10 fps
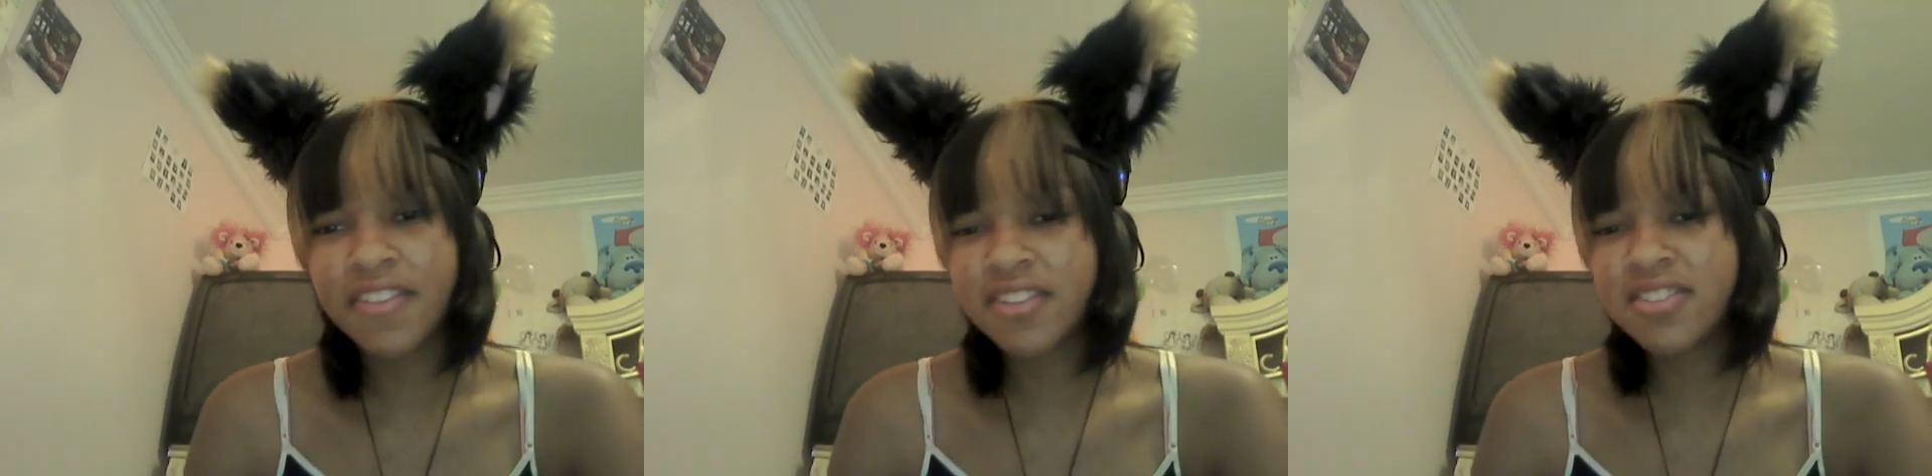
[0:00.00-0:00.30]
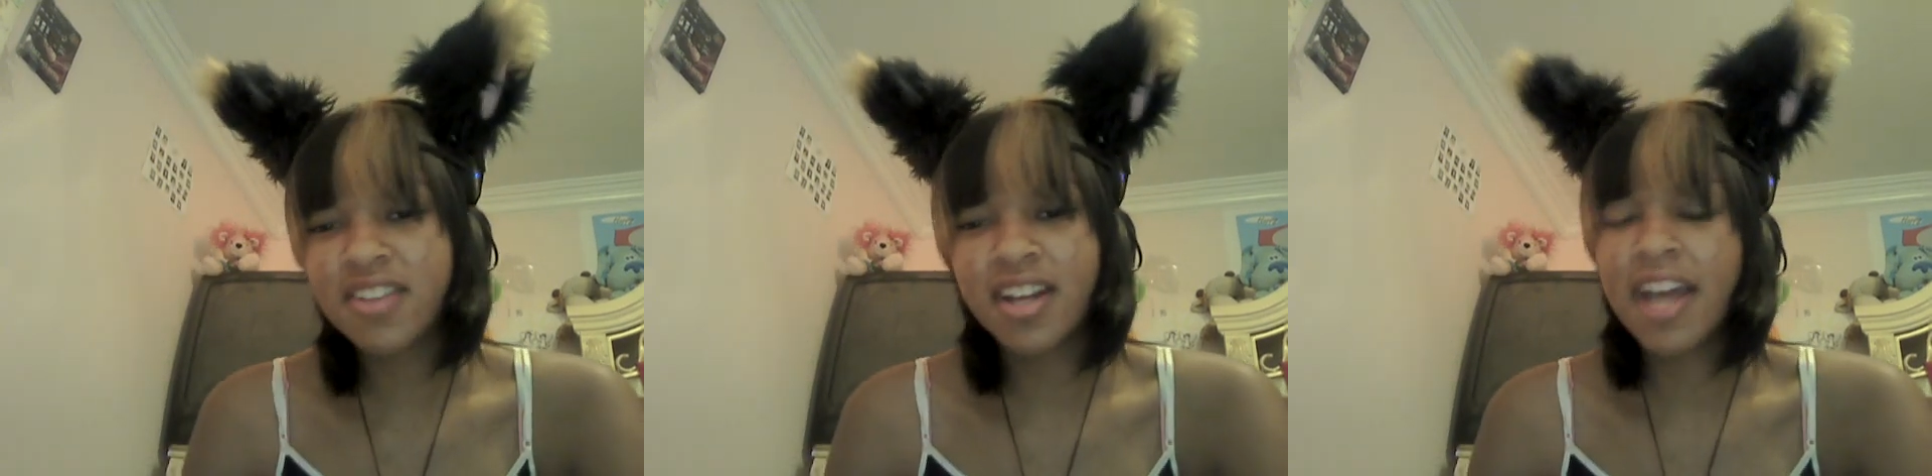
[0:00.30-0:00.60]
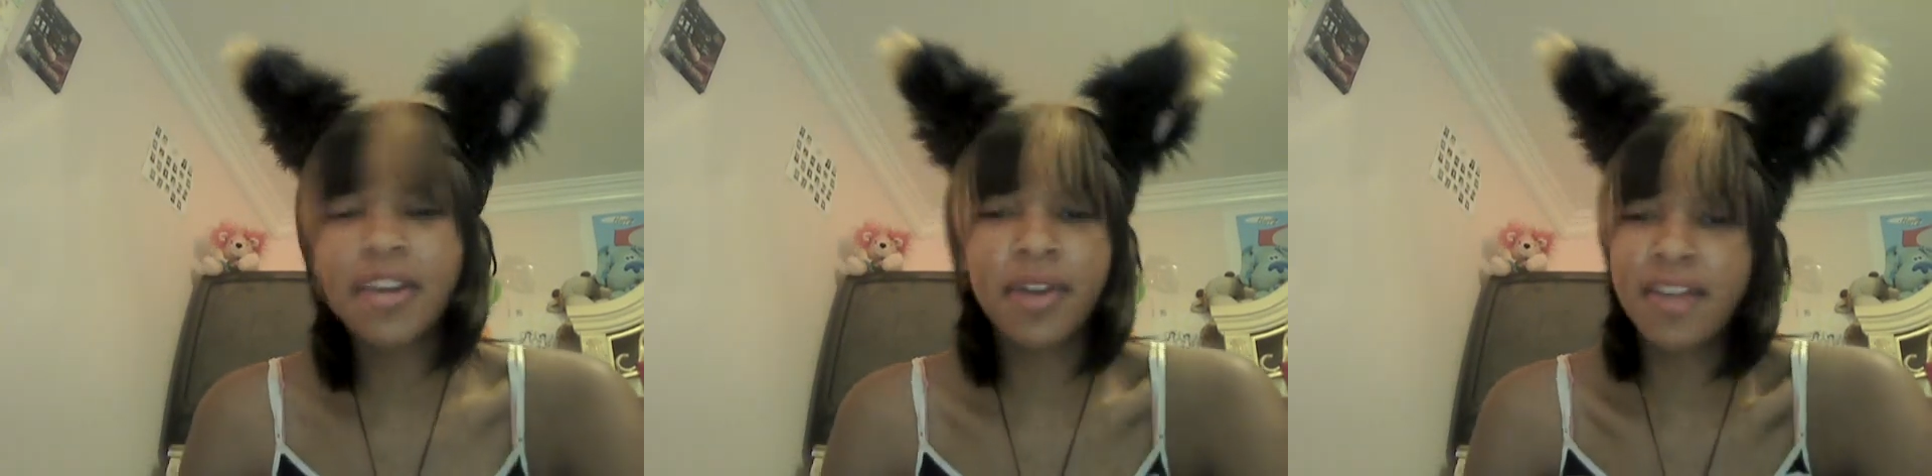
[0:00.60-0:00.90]

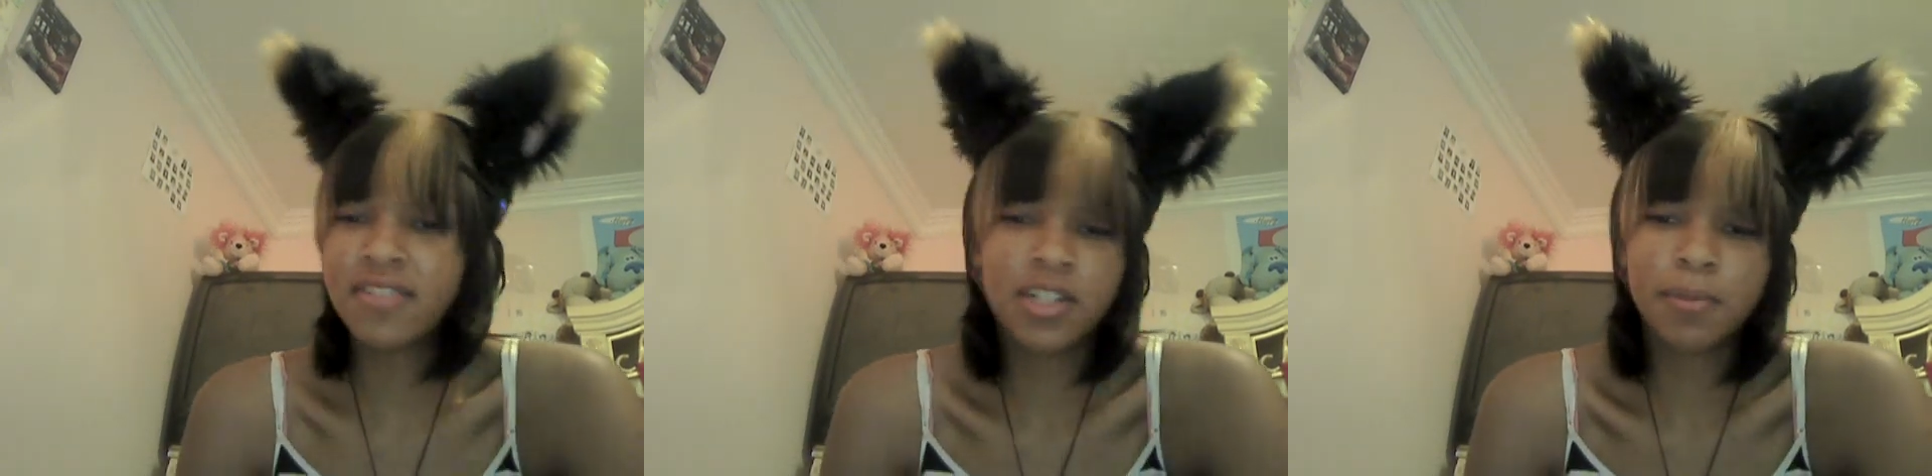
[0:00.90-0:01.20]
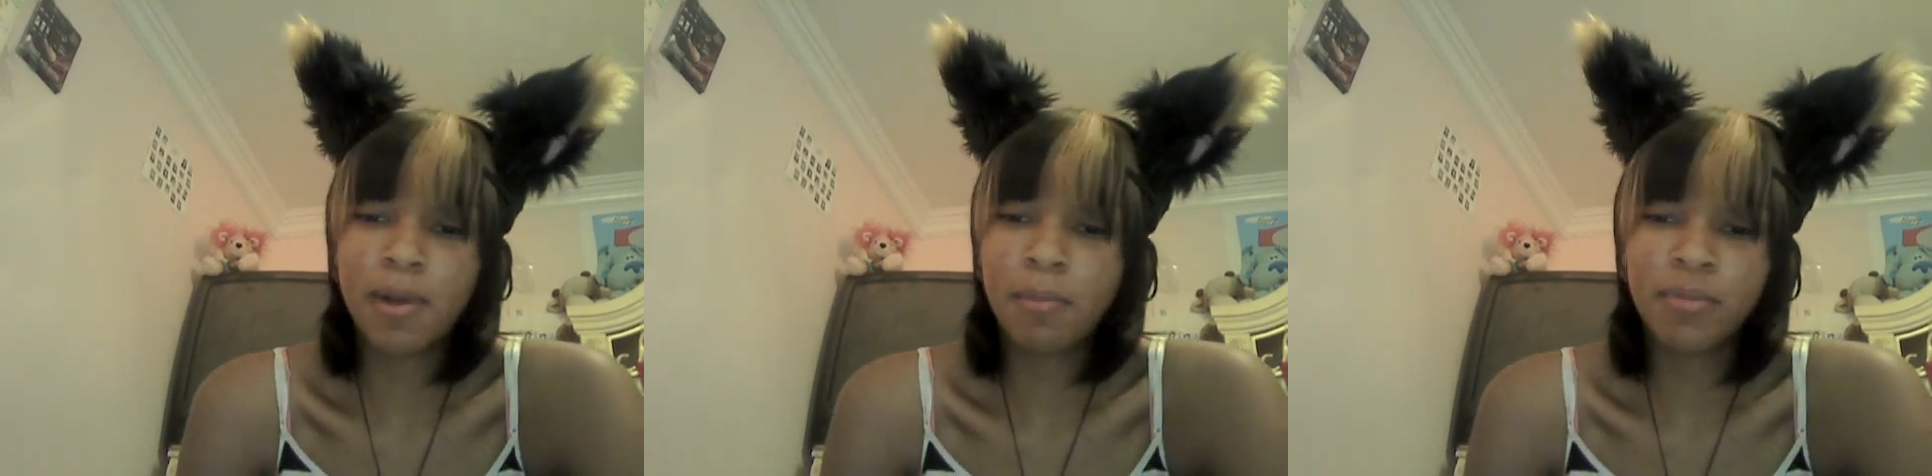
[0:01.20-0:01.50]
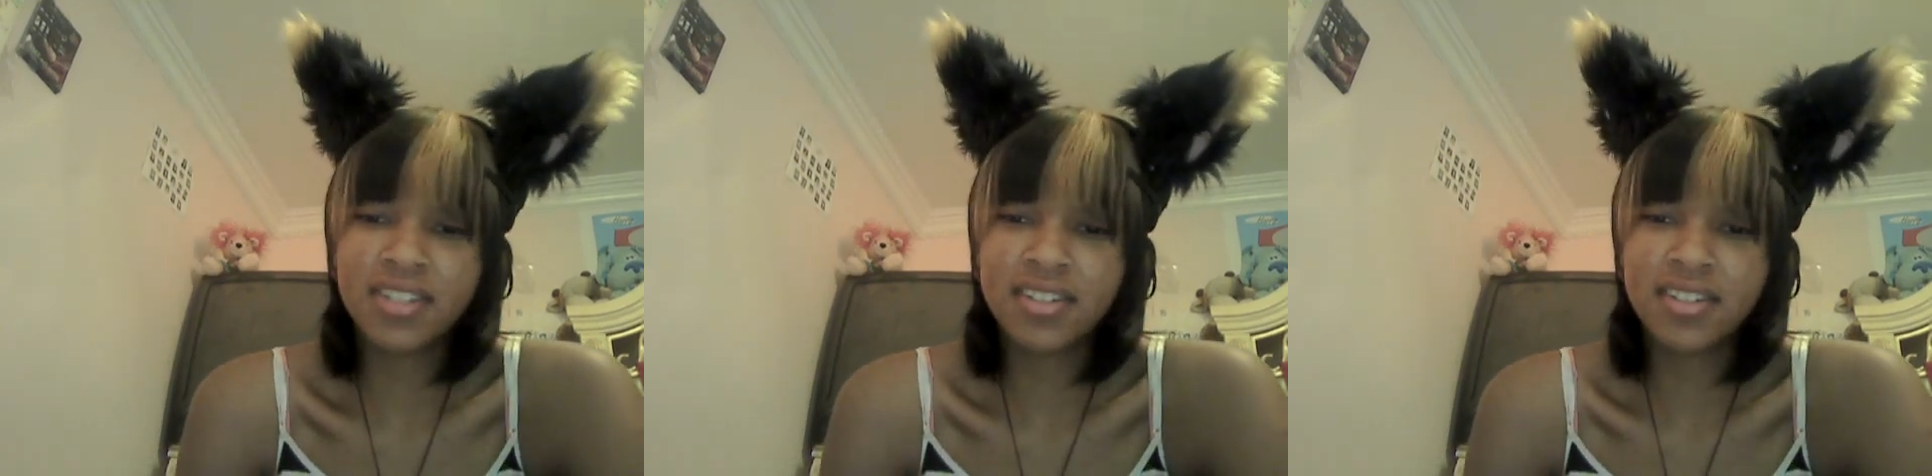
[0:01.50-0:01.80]
I don't have a single
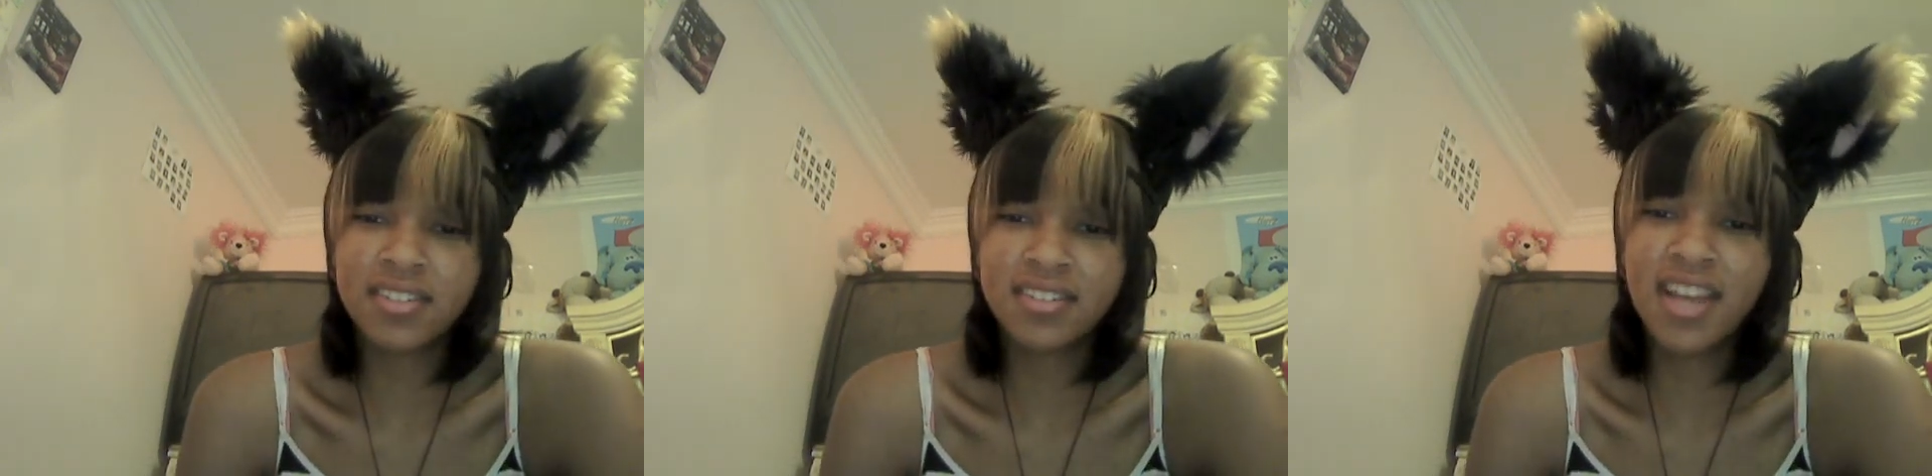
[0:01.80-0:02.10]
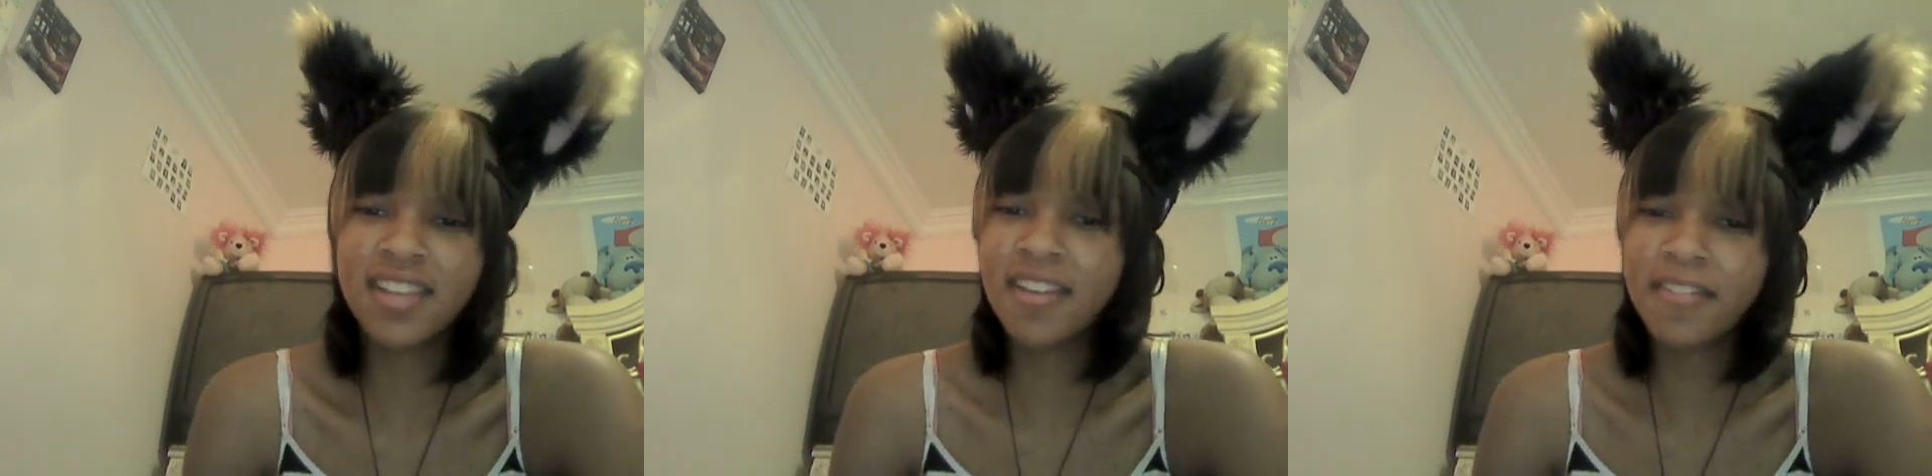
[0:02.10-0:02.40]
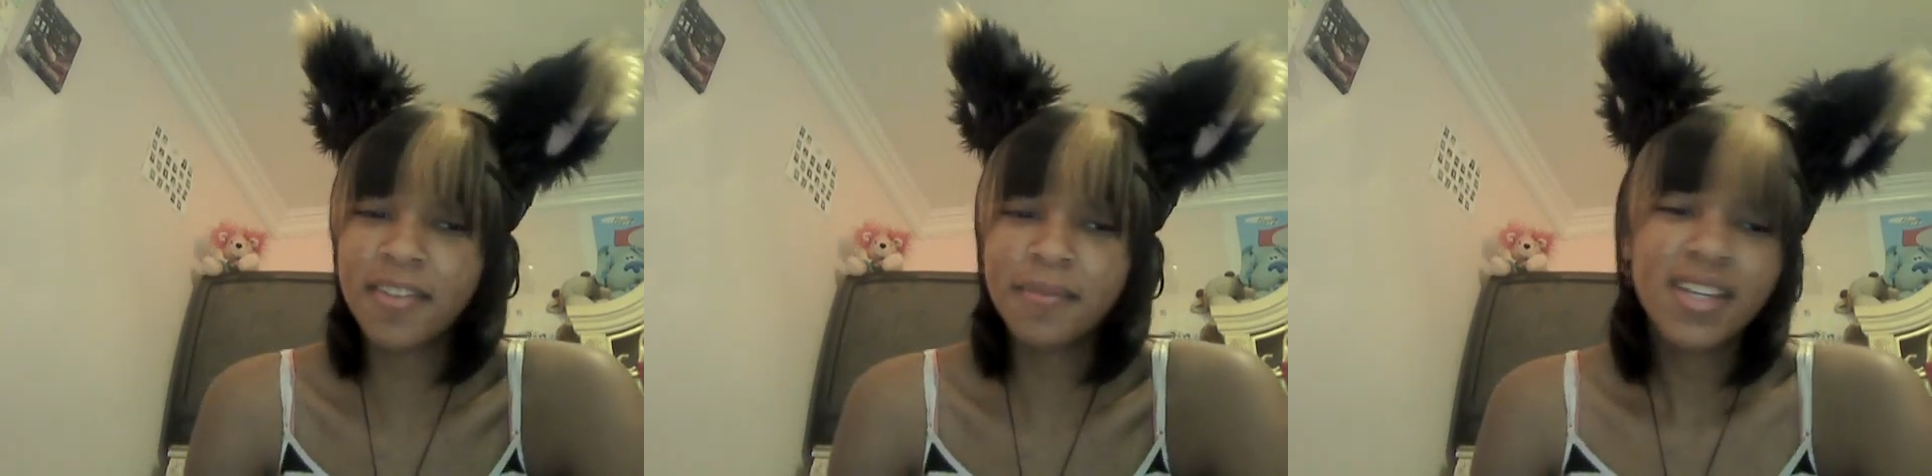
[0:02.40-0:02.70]
problem with these ears. I
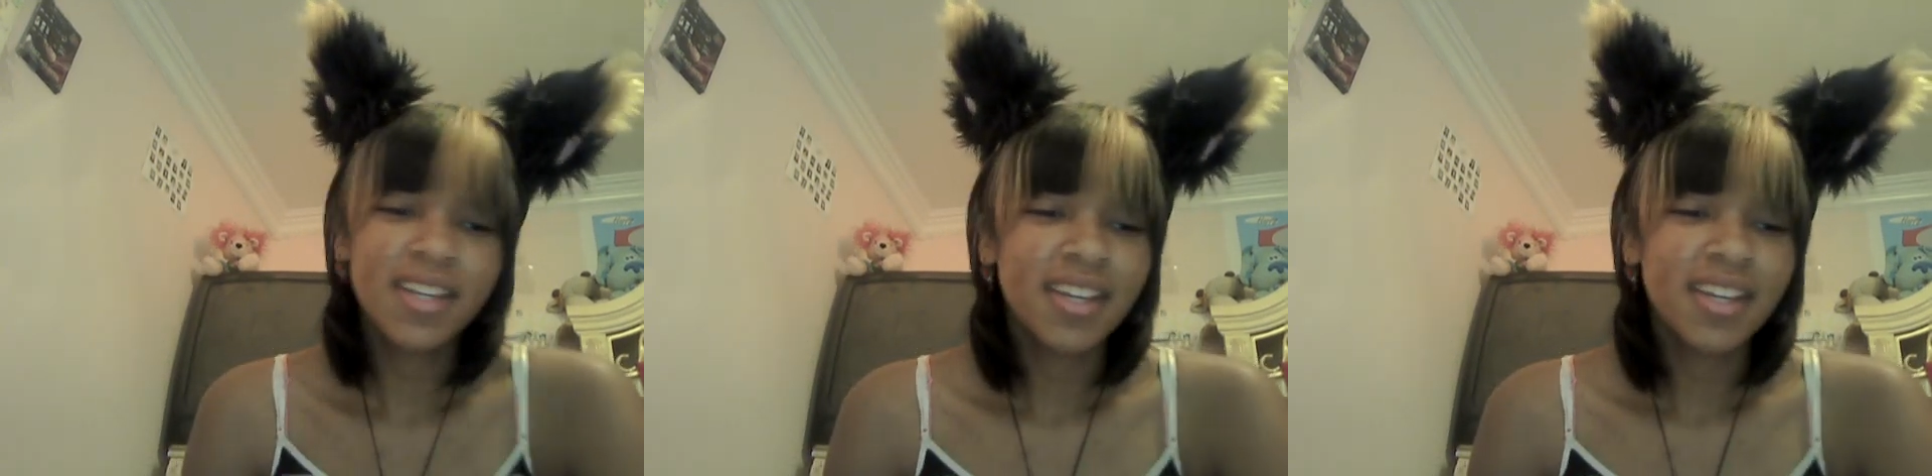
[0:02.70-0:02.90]
love them.